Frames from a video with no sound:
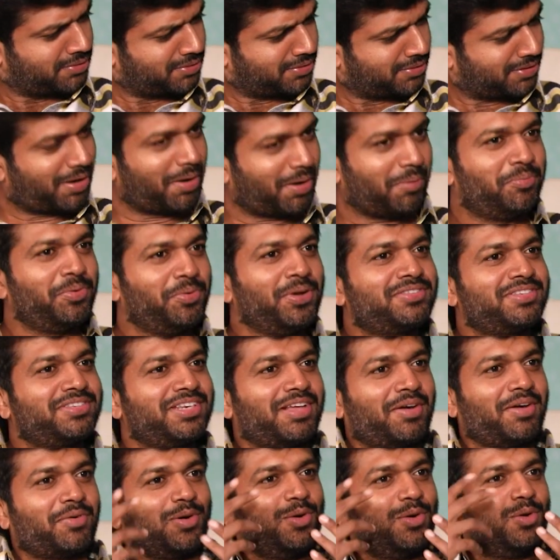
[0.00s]
Obviously, our
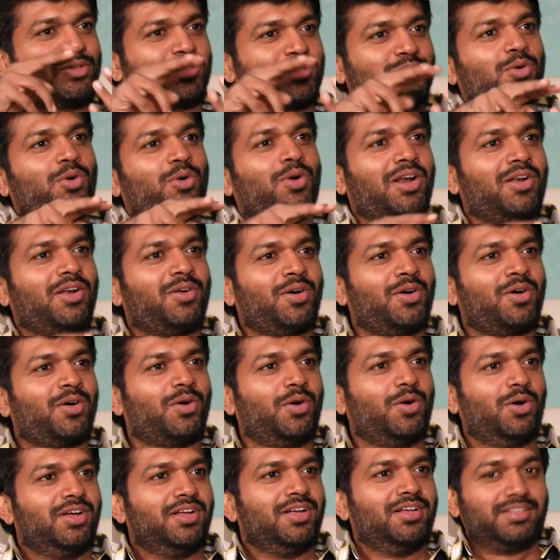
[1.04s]
looks goal, no.
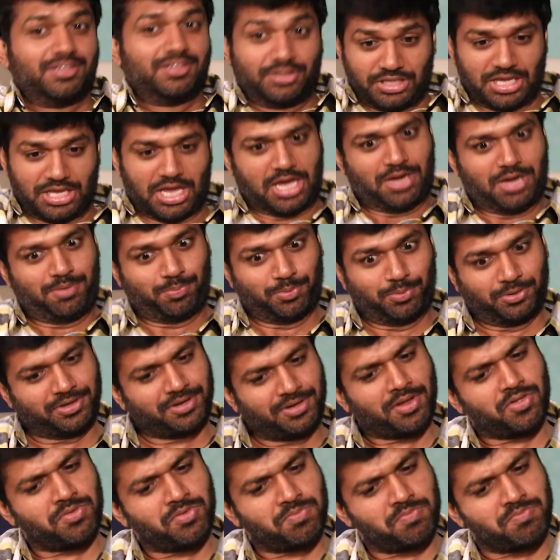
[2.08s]
They are
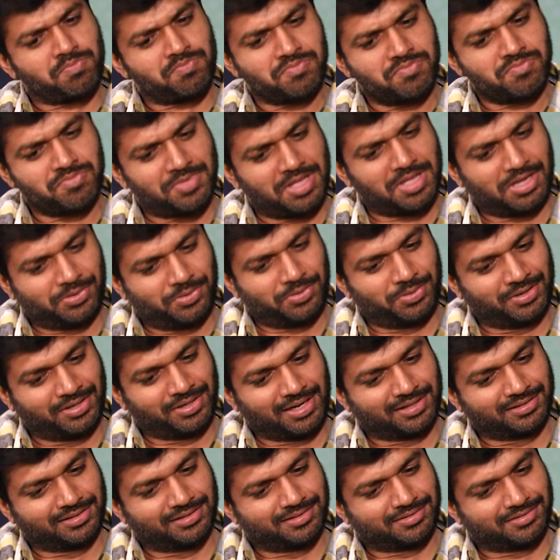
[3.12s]
doing like
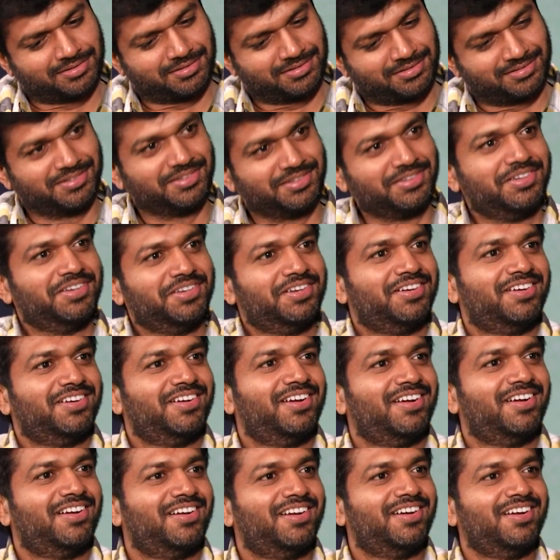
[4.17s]
this. And the curiosity,
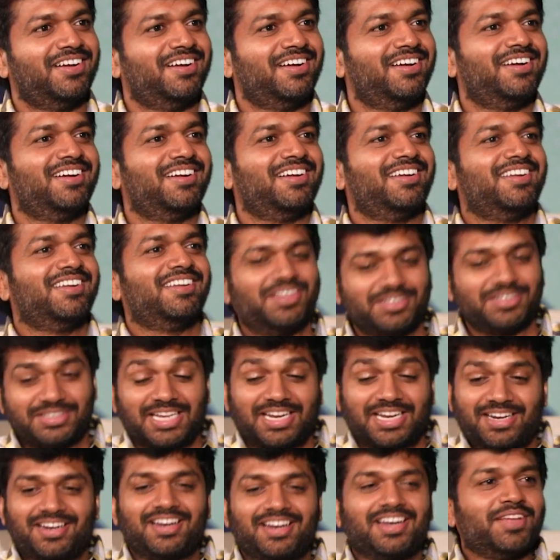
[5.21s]
entandi.
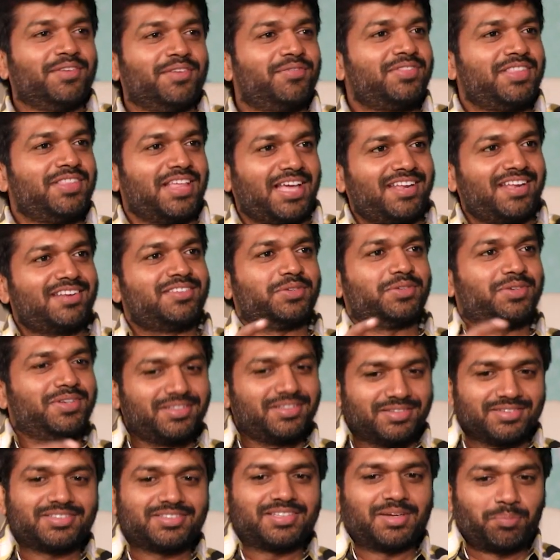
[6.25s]
Generally, if they are doing
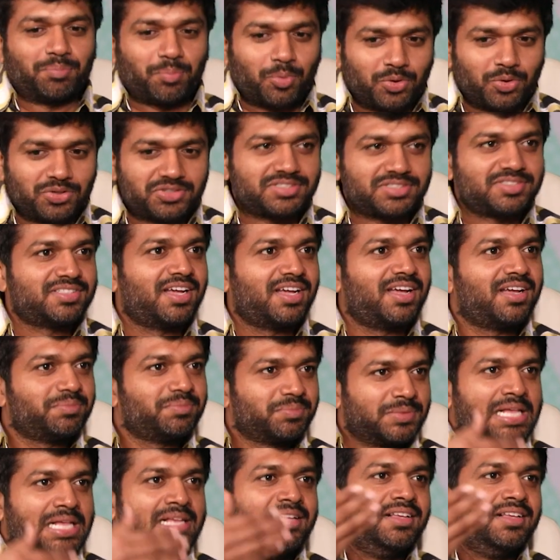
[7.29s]
some posts,
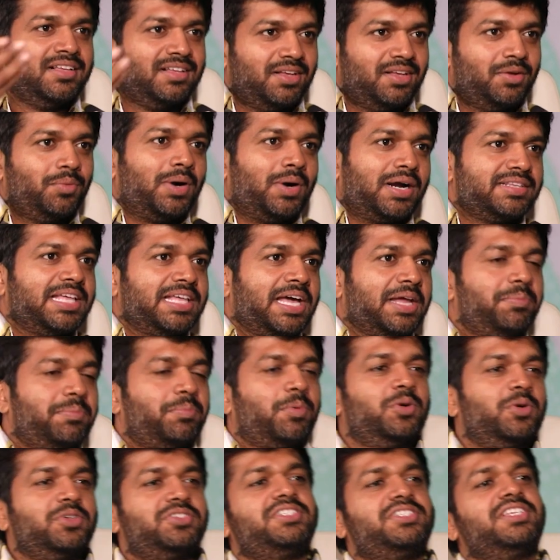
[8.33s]
what they are
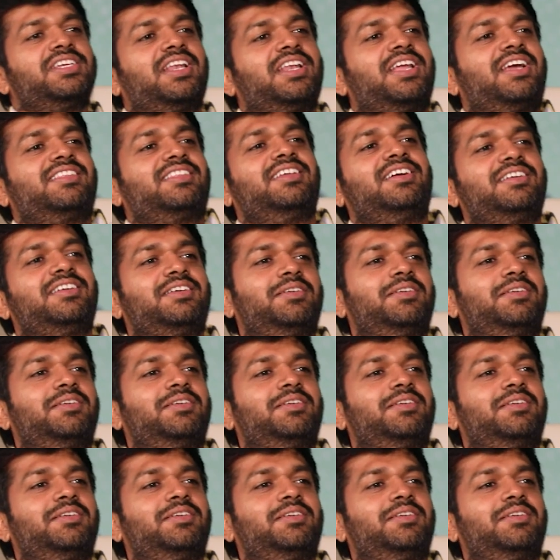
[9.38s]
posting like that.